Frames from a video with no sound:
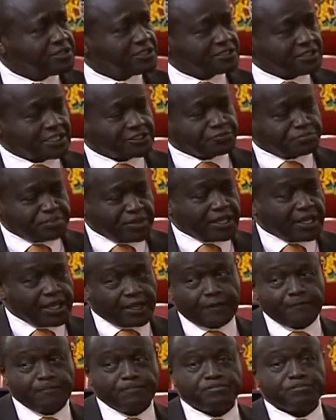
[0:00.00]
Mr.
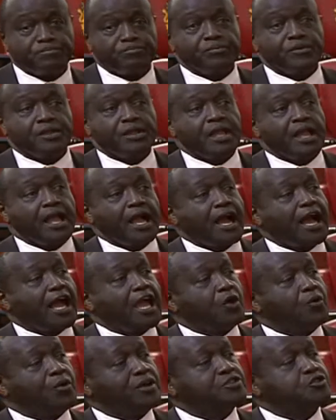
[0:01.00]
Speaker,
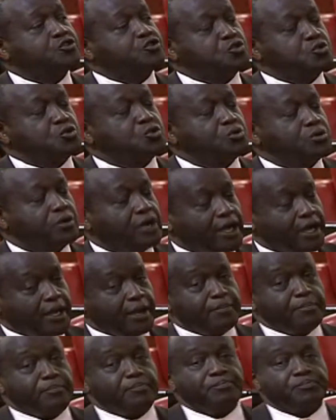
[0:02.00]
I want to
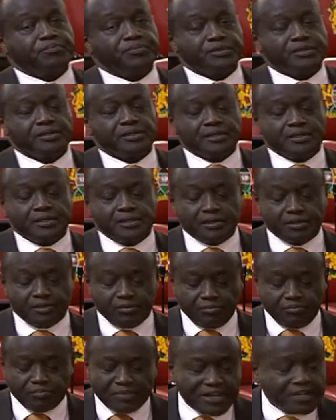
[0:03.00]
um,
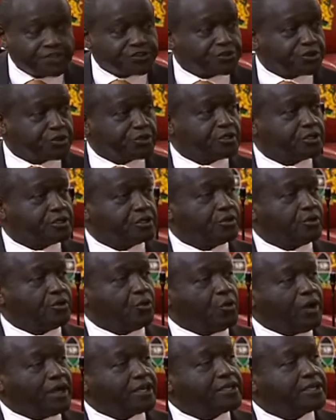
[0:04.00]
mention
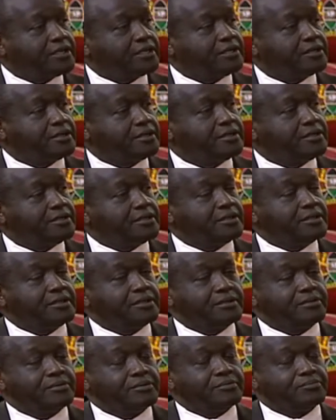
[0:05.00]
one
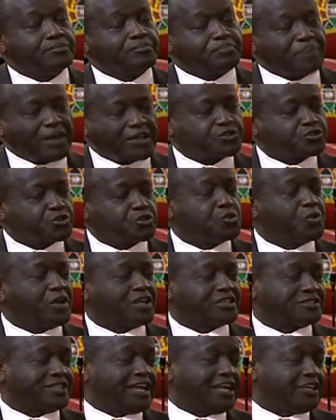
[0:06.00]
person
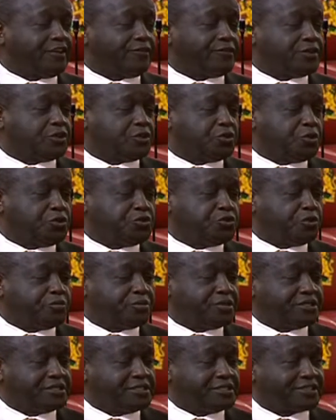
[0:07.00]
who has done a very good
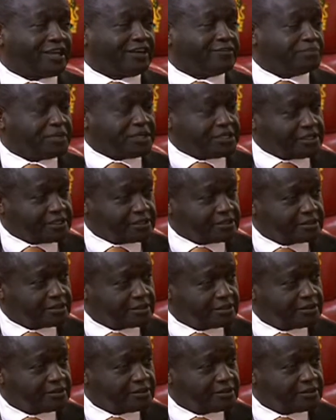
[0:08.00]
job in this government